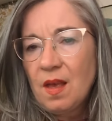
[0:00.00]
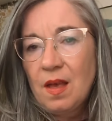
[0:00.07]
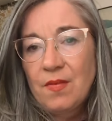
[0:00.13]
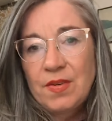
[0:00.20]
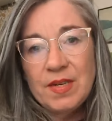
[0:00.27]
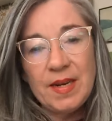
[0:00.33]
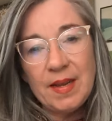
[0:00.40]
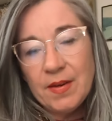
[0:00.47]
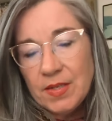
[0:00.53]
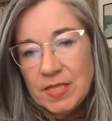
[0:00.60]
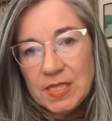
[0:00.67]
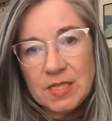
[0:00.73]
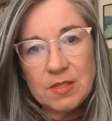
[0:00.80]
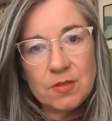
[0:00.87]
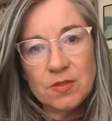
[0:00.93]
an
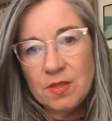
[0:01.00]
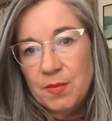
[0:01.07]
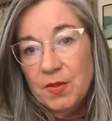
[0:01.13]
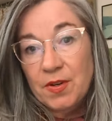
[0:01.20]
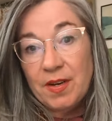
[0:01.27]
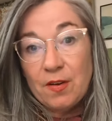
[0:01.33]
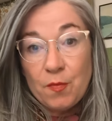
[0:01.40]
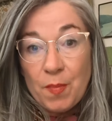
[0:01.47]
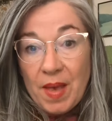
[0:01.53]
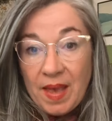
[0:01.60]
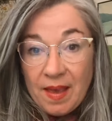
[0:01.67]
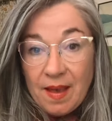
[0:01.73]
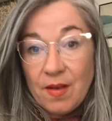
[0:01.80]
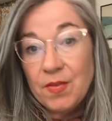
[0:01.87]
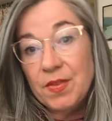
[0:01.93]
inheritance or some other kind of
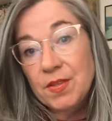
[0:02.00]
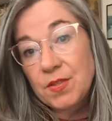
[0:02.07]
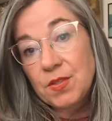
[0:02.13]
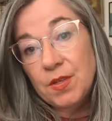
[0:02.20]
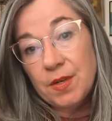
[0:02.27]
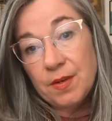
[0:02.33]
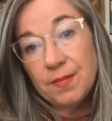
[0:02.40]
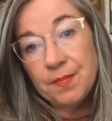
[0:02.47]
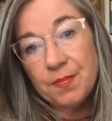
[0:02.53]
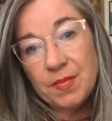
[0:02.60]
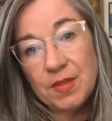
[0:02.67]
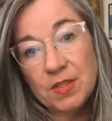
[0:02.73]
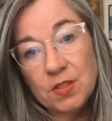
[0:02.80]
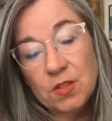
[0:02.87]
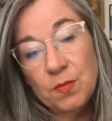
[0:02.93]
payout this year,
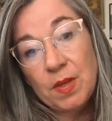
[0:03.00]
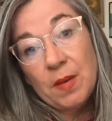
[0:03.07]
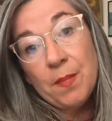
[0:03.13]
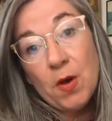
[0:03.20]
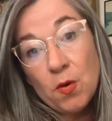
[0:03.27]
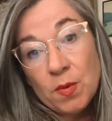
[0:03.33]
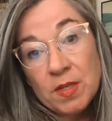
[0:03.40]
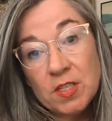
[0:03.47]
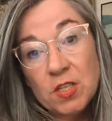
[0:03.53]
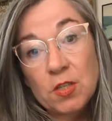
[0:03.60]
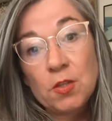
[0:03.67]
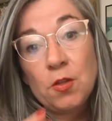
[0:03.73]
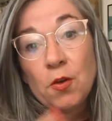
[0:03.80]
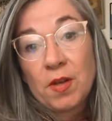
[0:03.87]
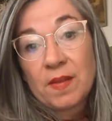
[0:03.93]
this could be a moment to
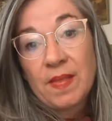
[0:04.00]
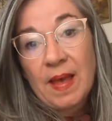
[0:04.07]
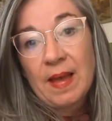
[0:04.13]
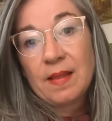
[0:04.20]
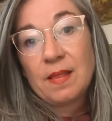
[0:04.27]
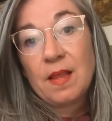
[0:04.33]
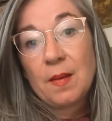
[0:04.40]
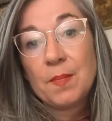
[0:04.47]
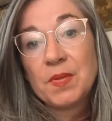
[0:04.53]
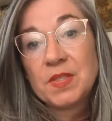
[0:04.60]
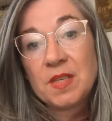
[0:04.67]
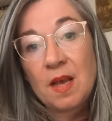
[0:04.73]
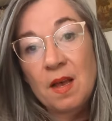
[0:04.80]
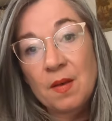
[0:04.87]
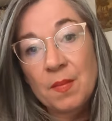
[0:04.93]
look at that lump
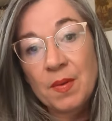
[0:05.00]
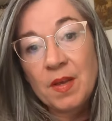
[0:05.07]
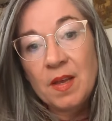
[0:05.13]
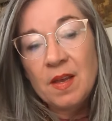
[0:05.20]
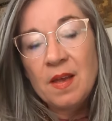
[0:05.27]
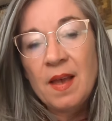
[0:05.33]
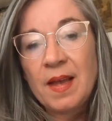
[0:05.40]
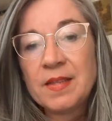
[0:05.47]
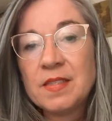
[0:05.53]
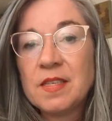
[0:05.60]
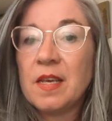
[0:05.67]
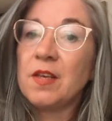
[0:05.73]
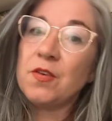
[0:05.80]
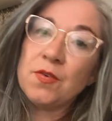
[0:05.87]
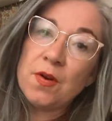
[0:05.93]
sum and
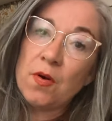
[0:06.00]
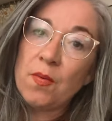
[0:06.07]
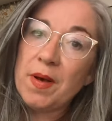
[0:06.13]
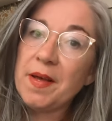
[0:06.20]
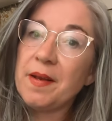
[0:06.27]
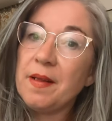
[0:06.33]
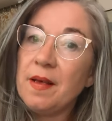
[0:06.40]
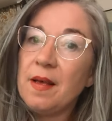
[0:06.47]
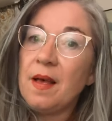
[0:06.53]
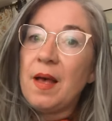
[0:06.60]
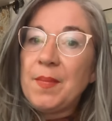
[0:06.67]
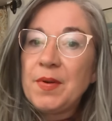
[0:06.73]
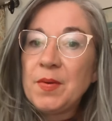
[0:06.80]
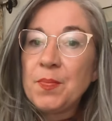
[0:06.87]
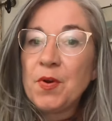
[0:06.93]
say, you know what,
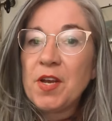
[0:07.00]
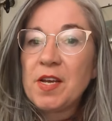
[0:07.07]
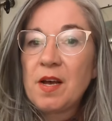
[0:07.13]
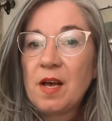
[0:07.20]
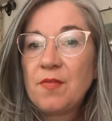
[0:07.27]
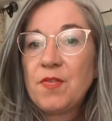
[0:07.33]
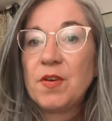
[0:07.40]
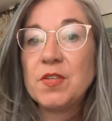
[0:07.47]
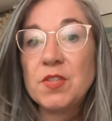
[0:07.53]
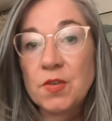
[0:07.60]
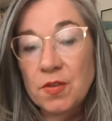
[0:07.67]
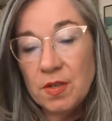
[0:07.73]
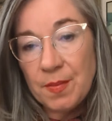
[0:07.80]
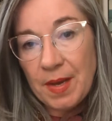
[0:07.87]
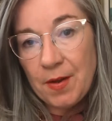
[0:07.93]
I'm going to break off a
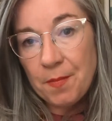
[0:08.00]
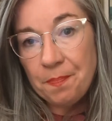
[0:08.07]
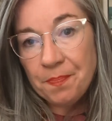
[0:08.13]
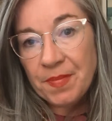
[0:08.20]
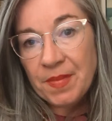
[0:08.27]
certain amount.